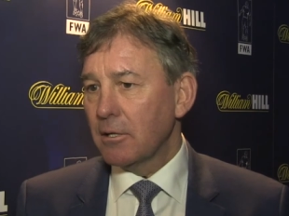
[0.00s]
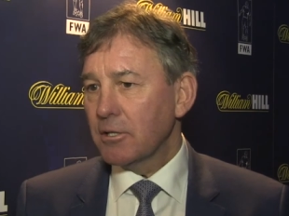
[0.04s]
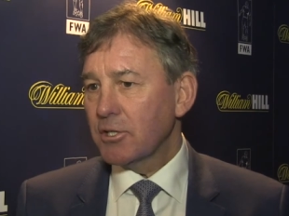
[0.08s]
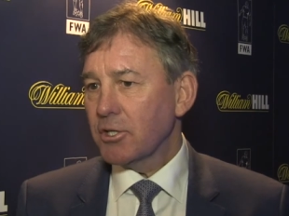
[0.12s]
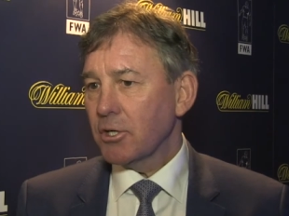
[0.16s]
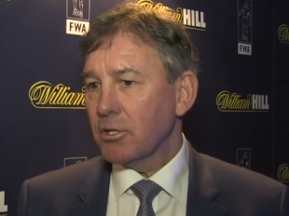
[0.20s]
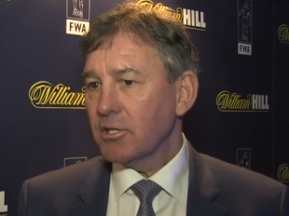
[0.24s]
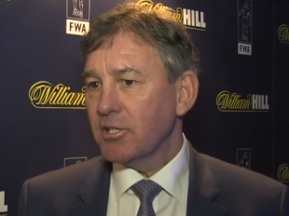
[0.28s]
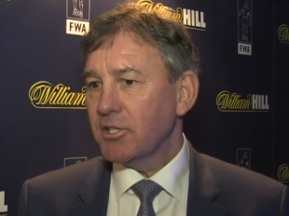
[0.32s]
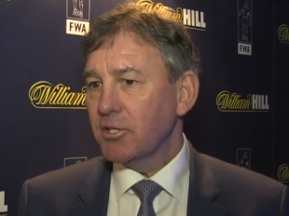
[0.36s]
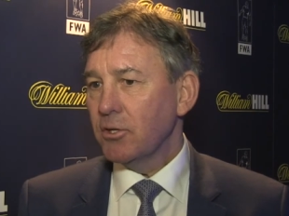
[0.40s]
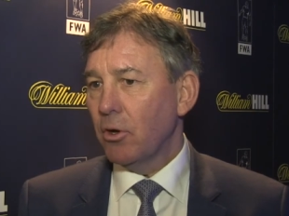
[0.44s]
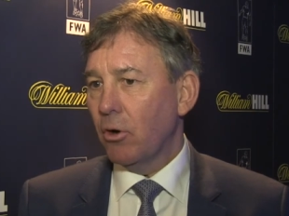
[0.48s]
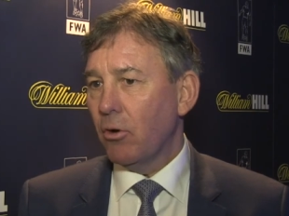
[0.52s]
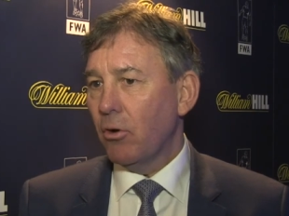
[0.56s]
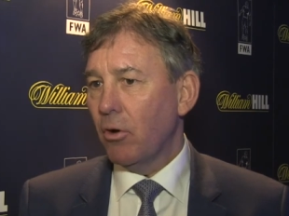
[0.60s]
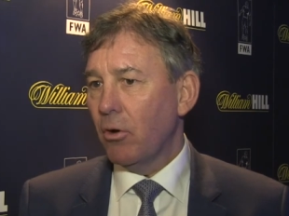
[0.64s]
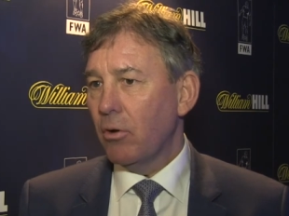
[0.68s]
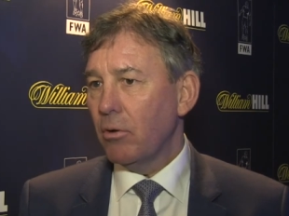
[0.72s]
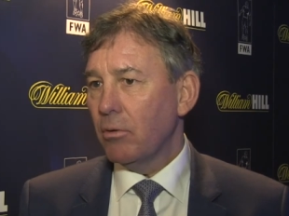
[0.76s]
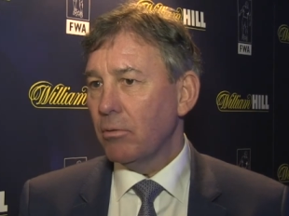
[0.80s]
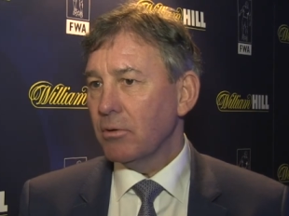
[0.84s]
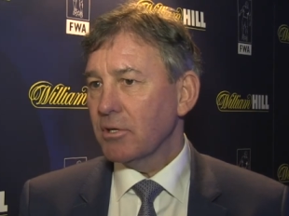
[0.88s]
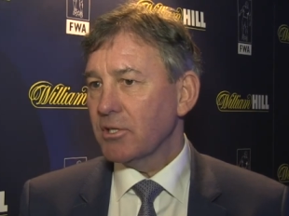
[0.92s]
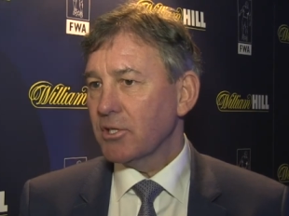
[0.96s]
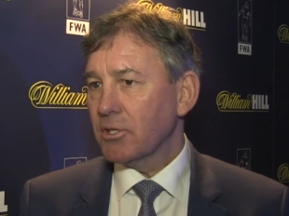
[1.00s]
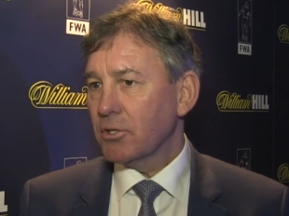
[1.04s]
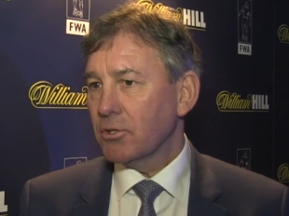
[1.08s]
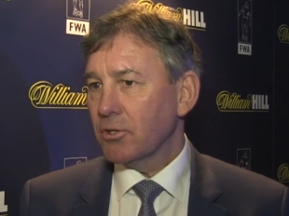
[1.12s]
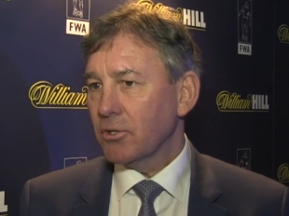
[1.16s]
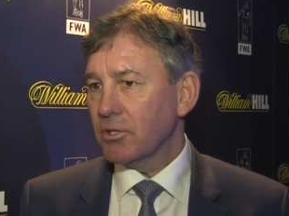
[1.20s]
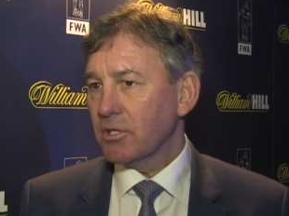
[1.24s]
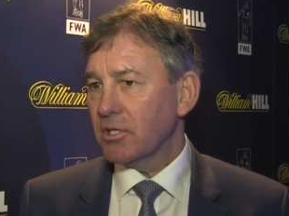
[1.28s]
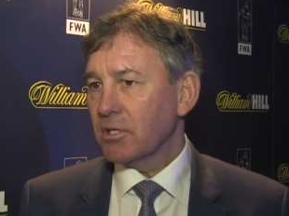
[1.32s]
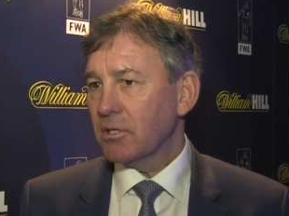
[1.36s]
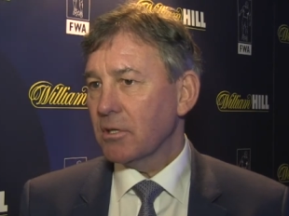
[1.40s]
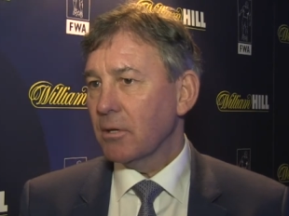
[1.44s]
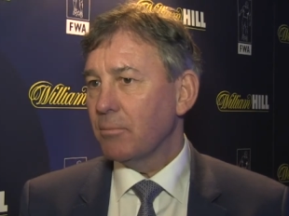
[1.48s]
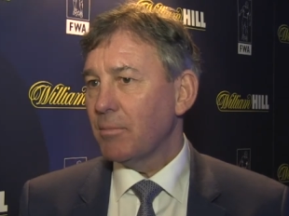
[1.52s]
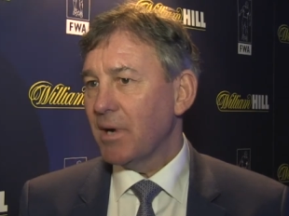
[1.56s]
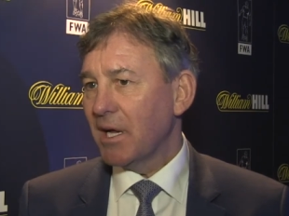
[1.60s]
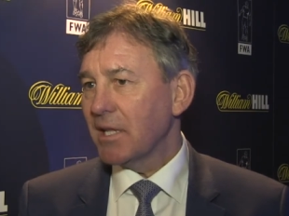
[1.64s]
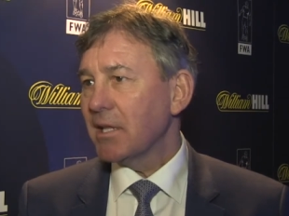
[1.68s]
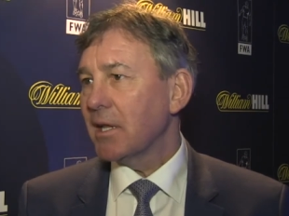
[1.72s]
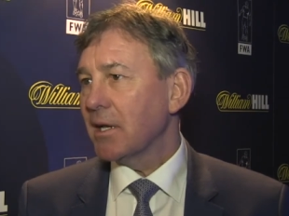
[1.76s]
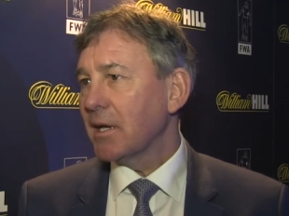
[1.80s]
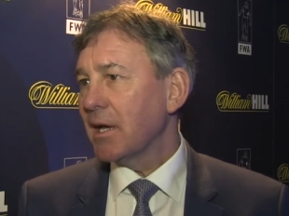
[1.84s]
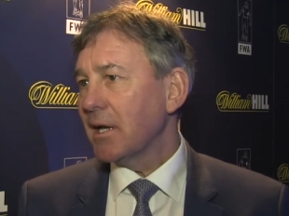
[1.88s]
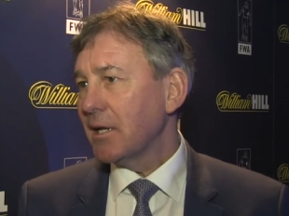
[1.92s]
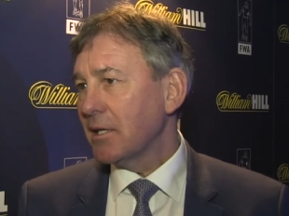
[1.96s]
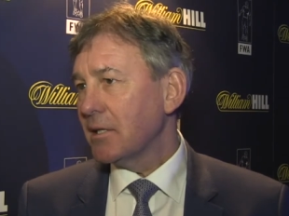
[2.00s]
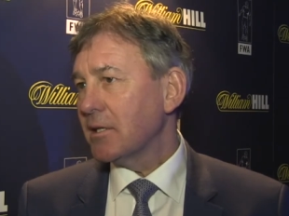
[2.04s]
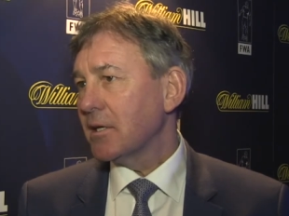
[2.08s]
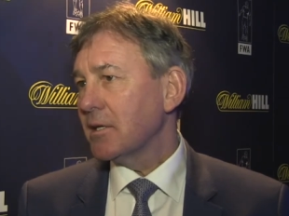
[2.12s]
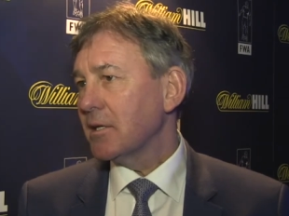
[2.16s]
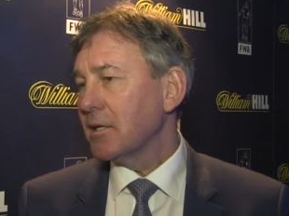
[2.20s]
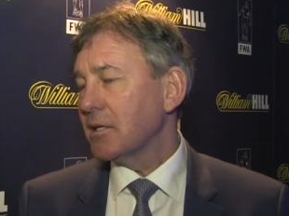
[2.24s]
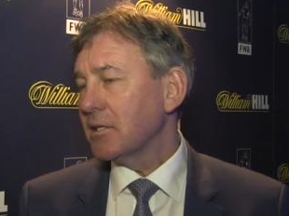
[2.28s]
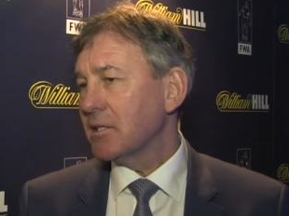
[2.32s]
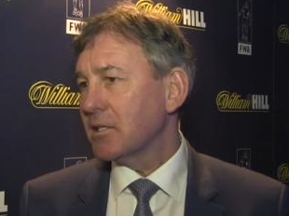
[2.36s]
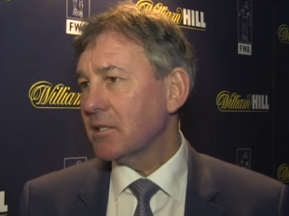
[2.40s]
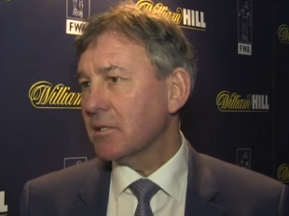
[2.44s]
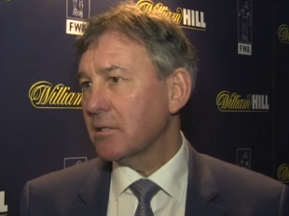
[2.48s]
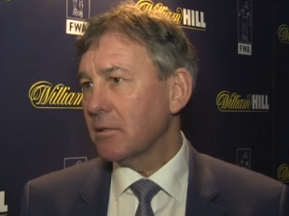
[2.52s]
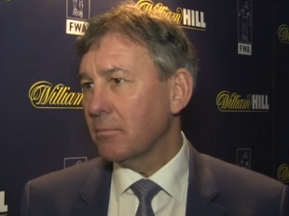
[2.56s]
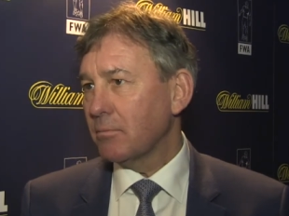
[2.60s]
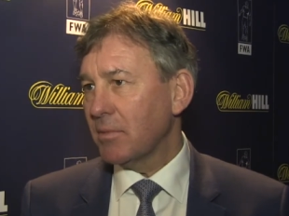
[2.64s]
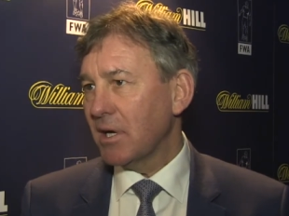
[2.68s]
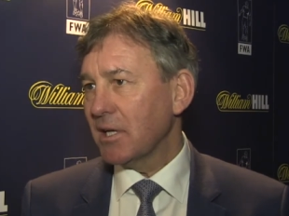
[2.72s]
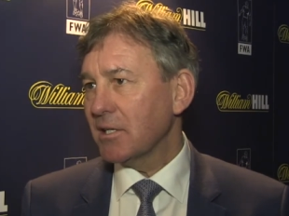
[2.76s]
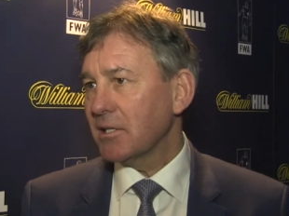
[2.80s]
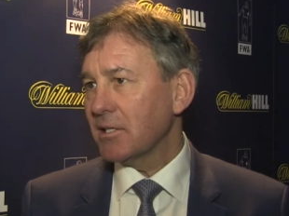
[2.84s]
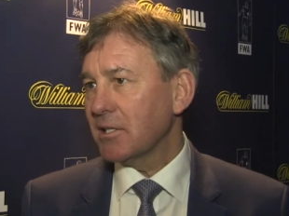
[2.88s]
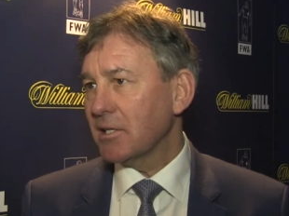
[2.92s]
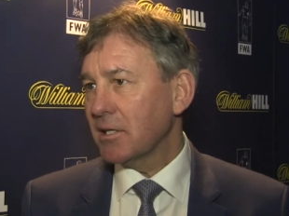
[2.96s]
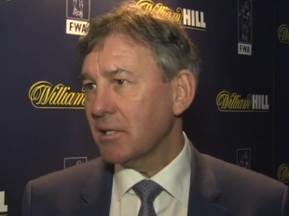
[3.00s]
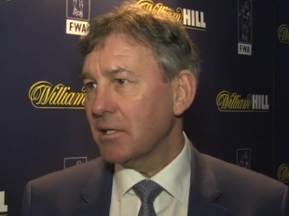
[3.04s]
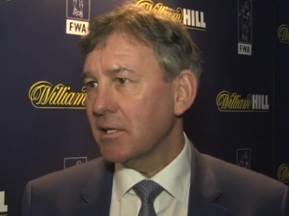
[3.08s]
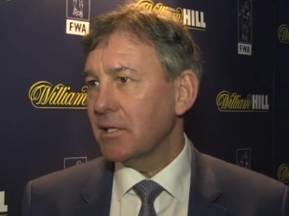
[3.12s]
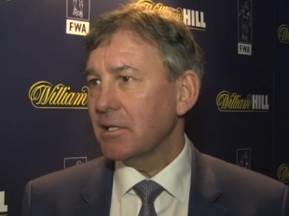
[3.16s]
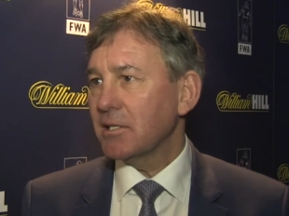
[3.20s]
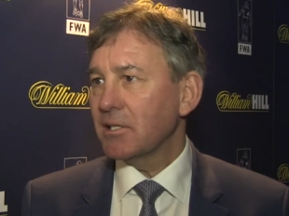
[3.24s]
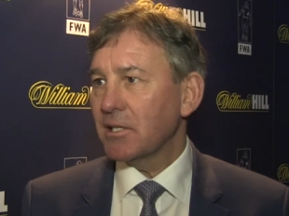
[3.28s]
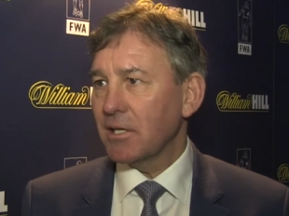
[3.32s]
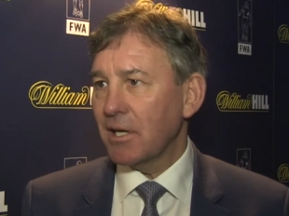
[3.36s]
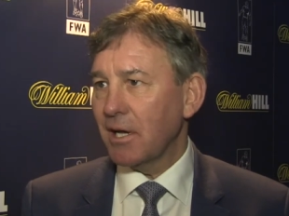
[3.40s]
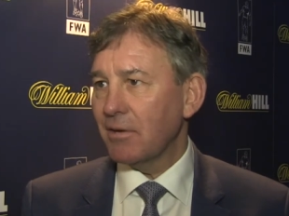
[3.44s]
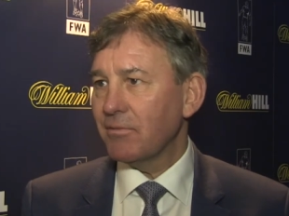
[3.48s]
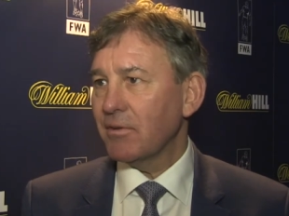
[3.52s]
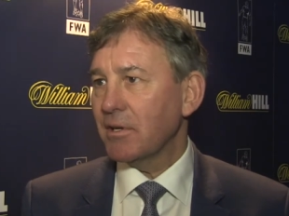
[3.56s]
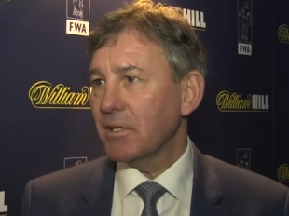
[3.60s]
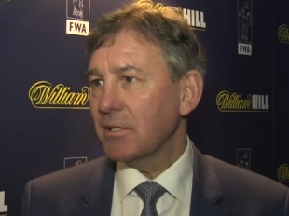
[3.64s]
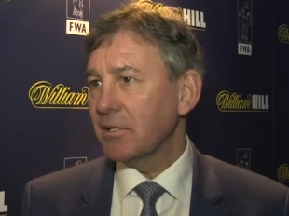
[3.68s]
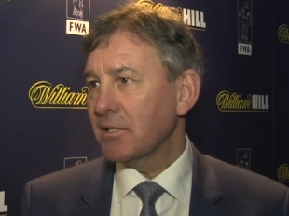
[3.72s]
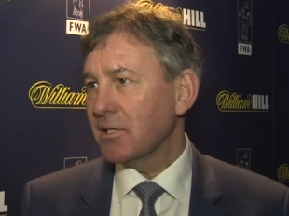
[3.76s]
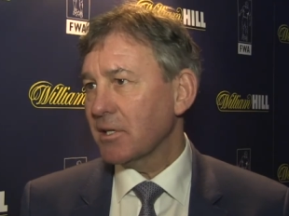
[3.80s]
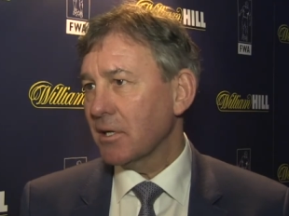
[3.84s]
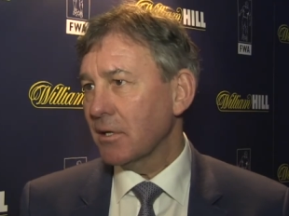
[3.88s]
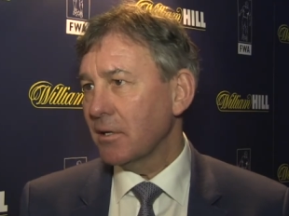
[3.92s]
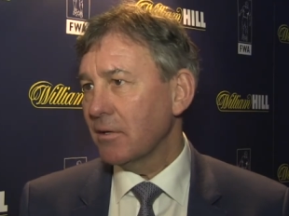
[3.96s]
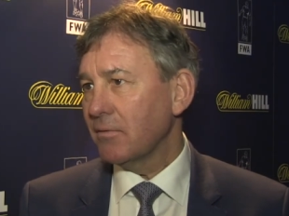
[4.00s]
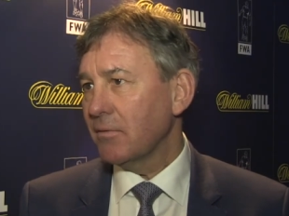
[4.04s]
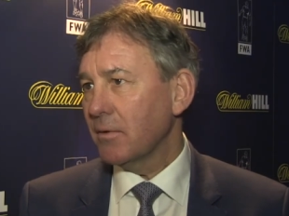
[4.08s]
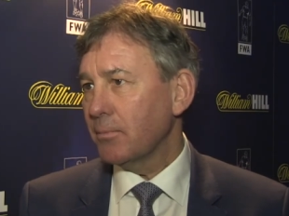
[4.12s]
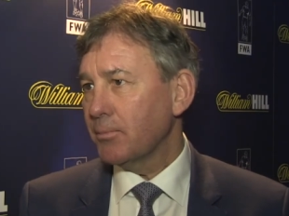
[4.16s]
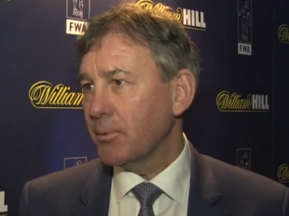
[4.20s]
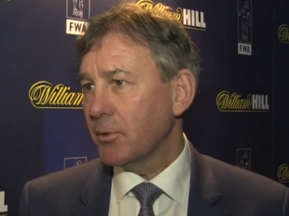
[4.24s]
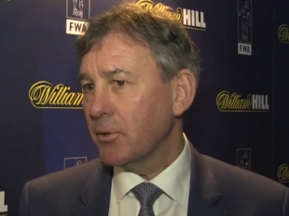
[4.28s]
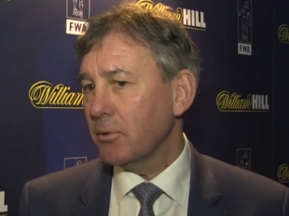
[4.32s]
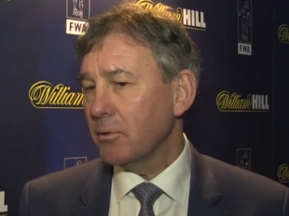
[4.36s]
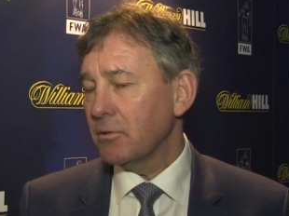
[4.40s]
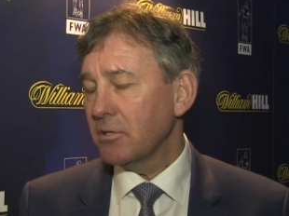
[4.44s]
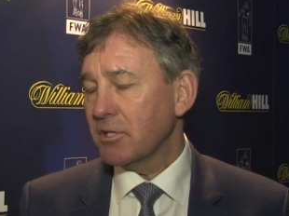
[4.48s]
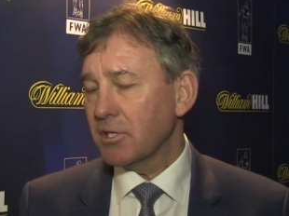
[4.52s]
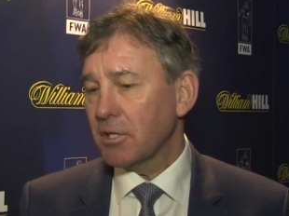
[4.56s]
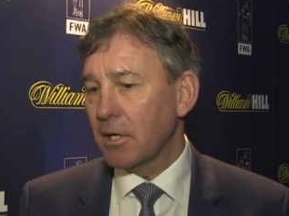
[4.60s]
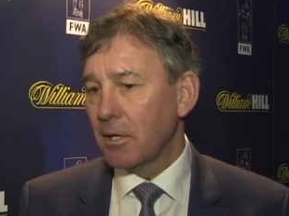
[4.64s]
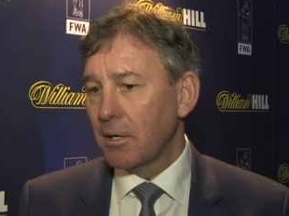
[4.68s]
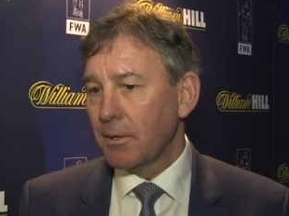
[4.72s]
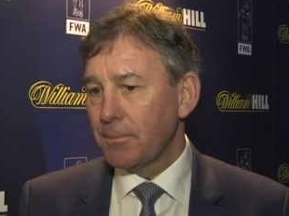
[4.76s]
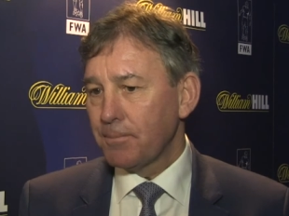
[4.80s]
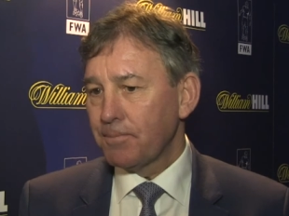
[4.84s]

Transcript: So it's not always just the Man Uniteds, the Man Cities, the Evertons, the Liverpools.